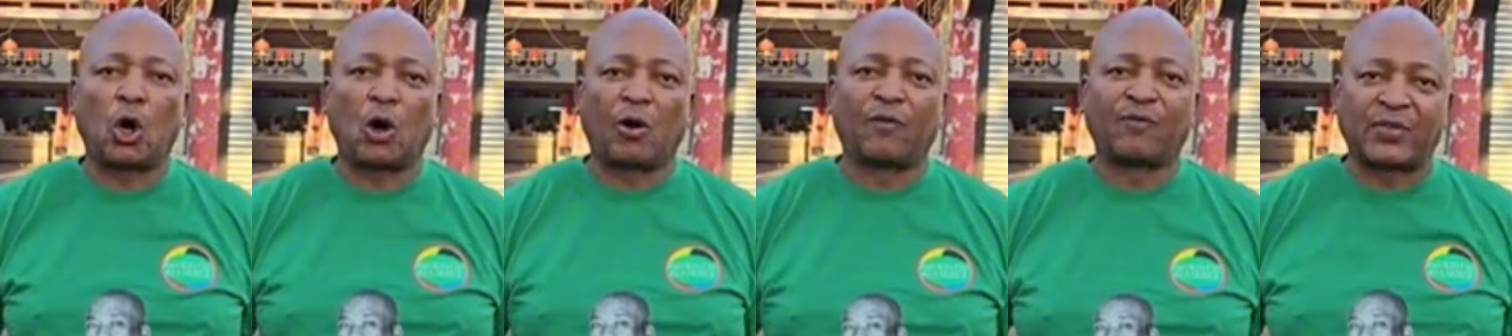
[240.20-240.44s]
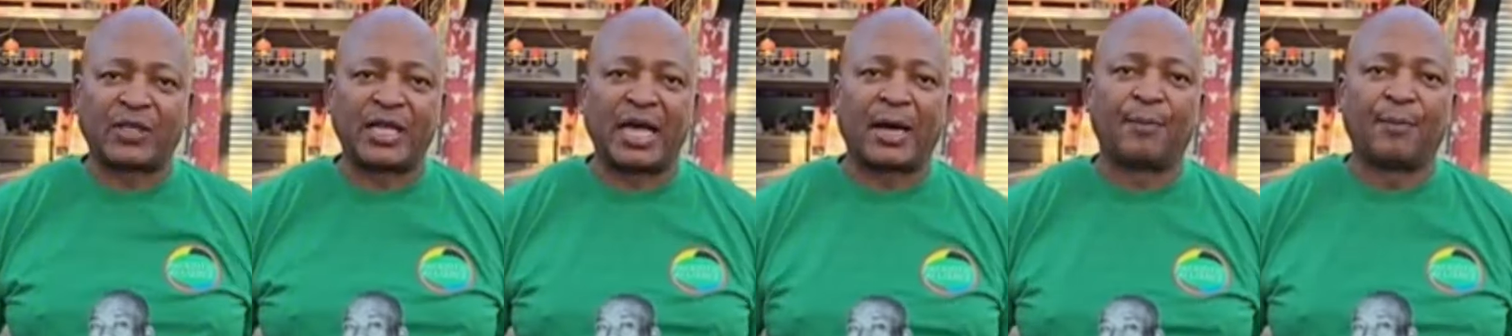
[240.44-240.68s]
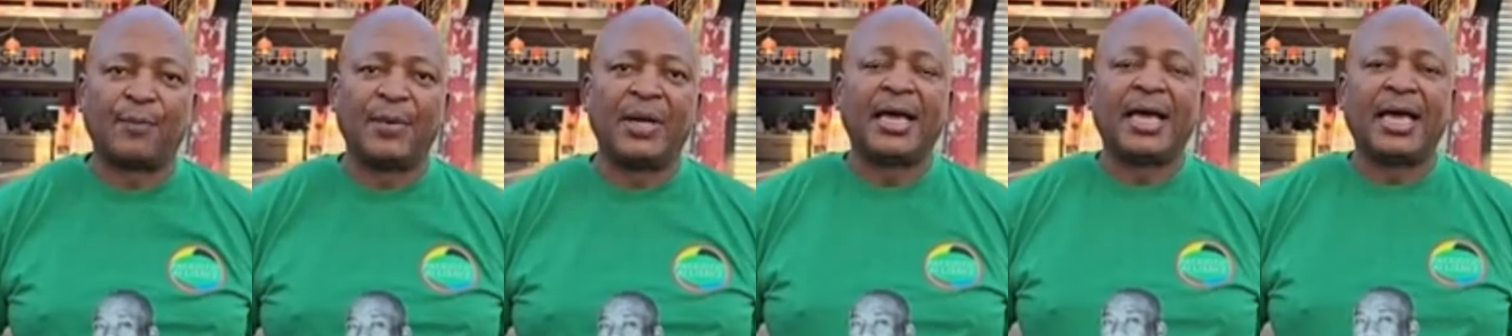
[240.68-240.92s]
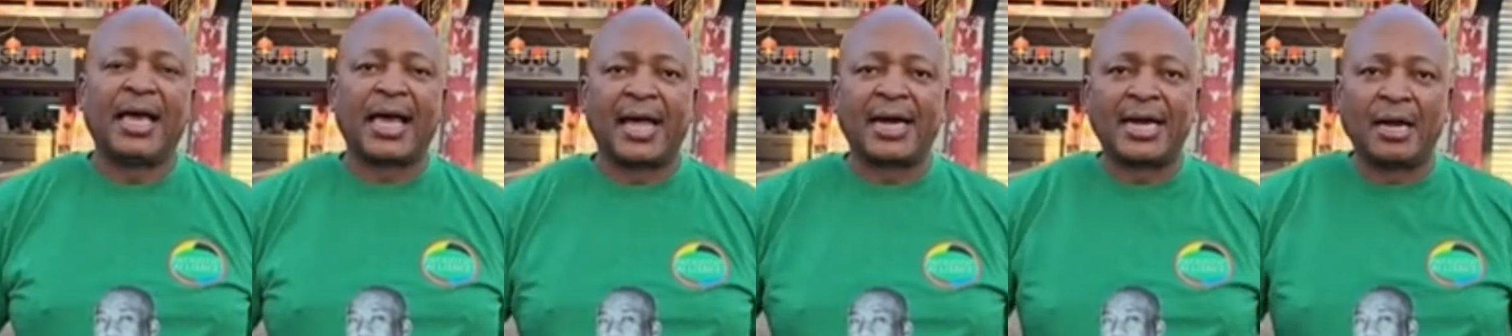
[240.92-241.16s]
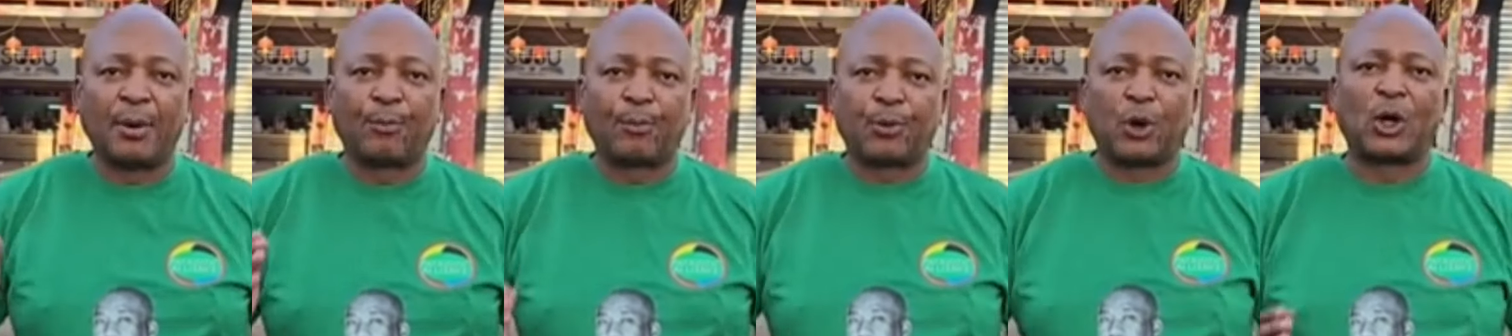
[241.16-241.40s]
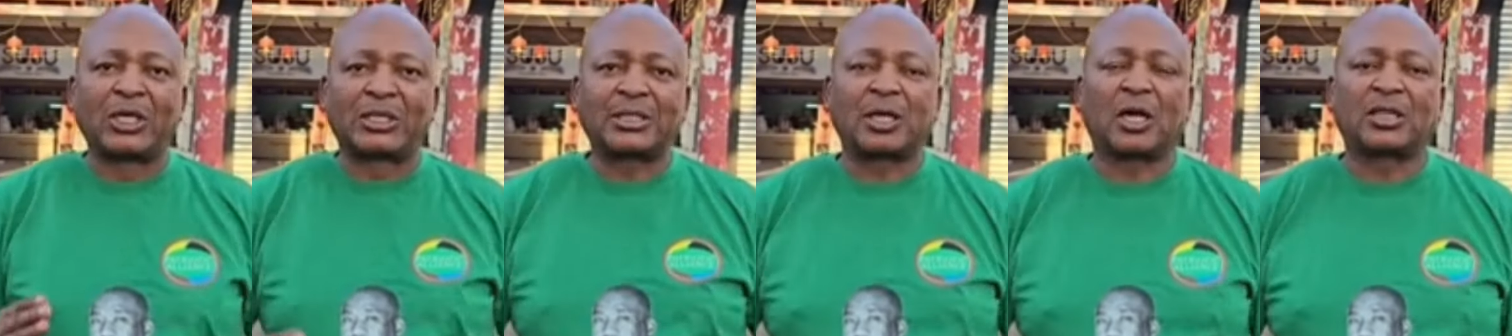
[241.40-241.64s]
of them and
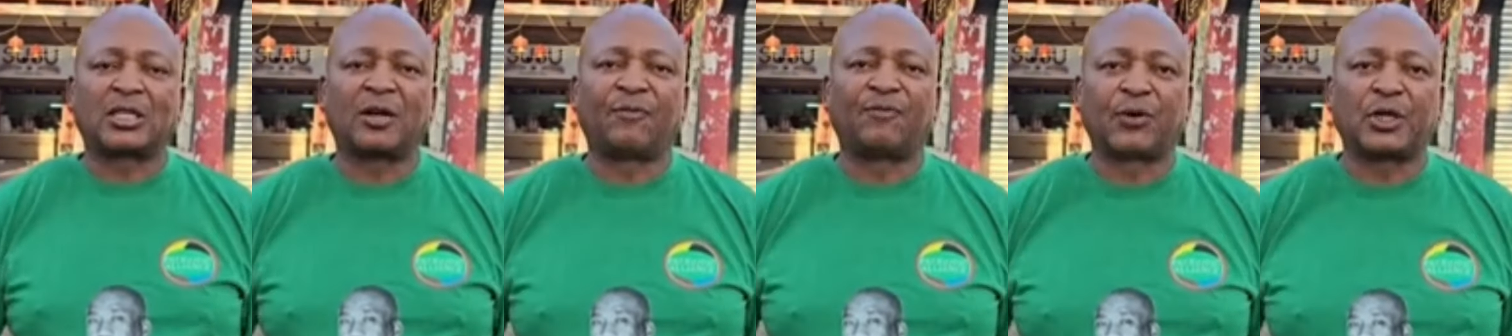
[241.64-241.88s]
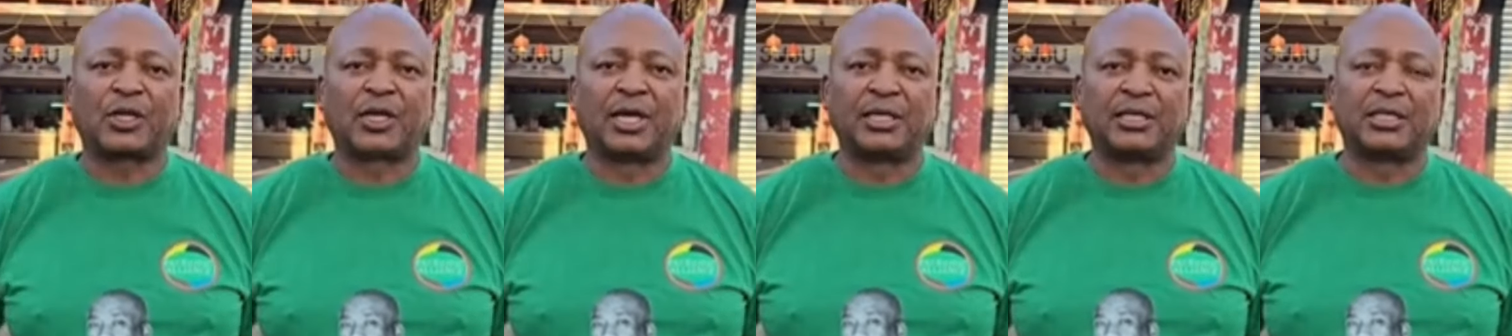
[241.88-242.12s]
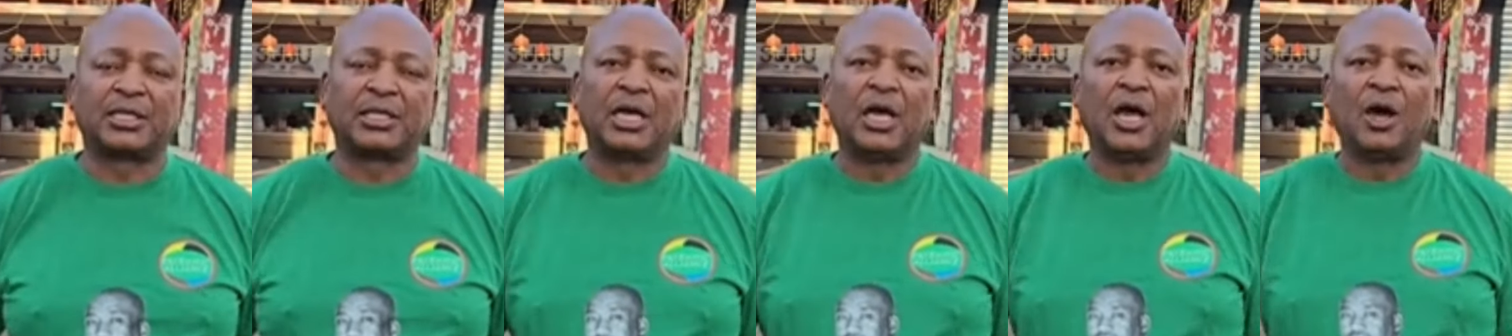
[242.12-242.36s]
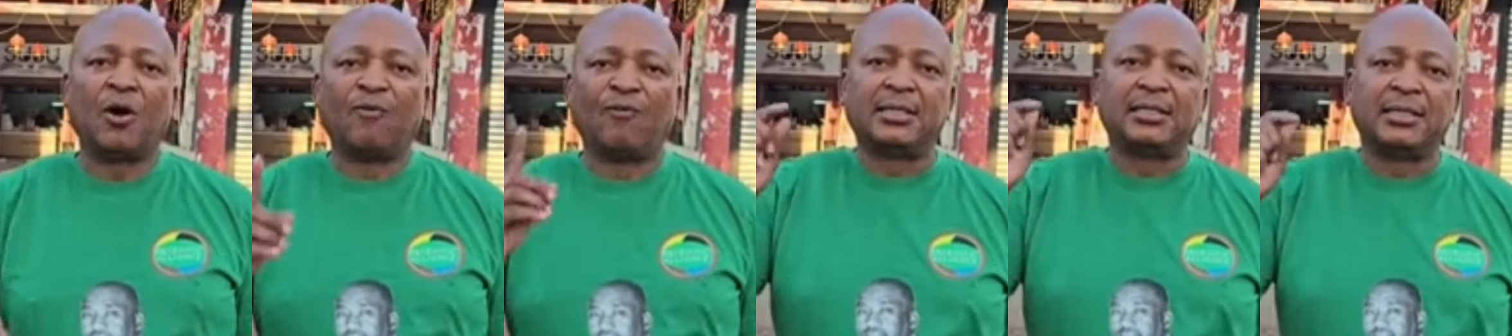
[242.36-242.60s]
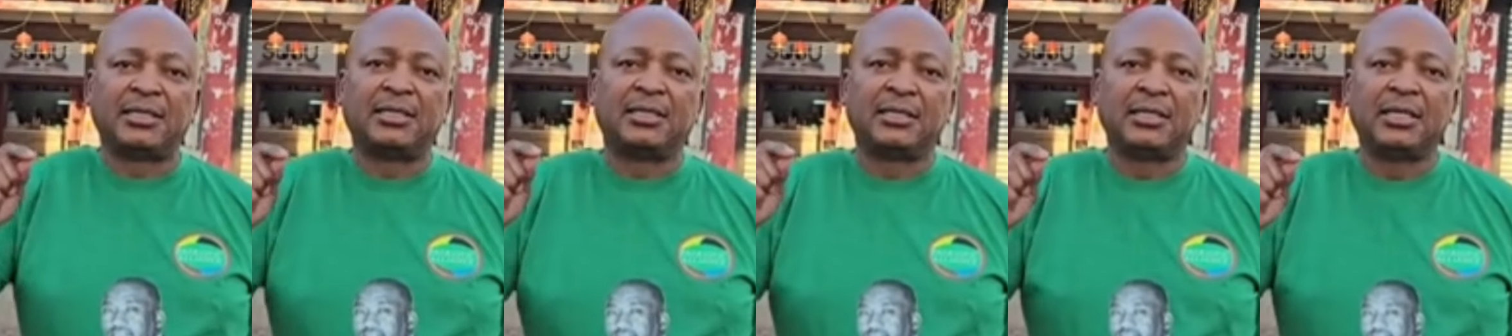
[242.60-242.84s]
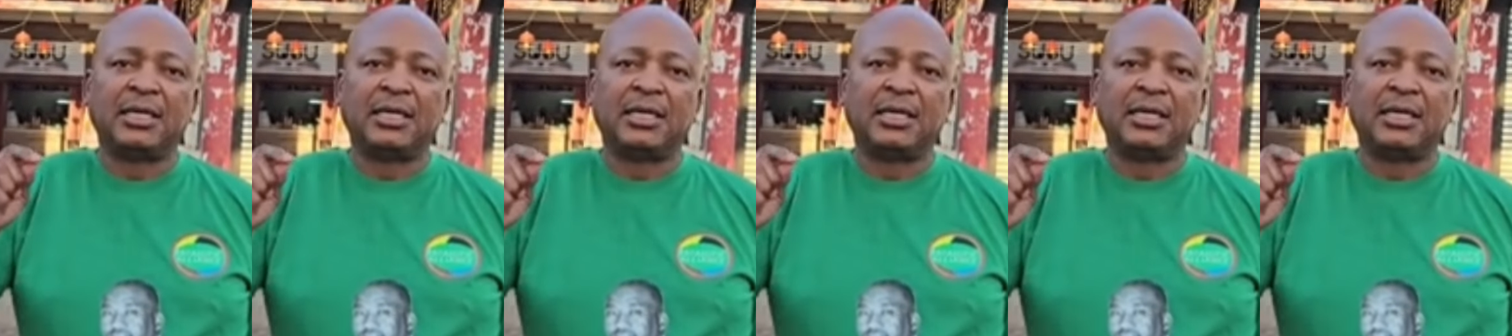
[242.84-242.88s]
employ South Africans and